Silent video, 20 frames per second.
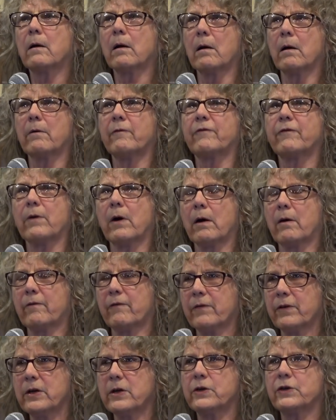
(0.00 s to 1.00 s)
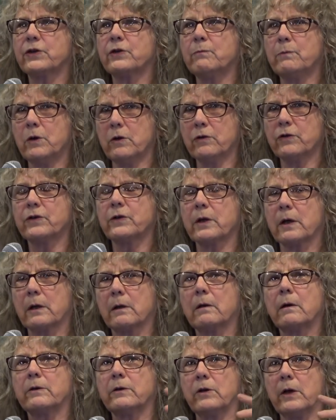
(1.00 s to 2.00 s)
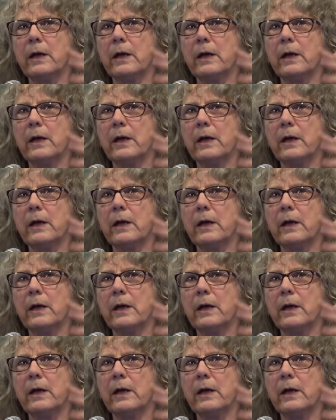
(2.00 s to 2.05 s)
of, of his music.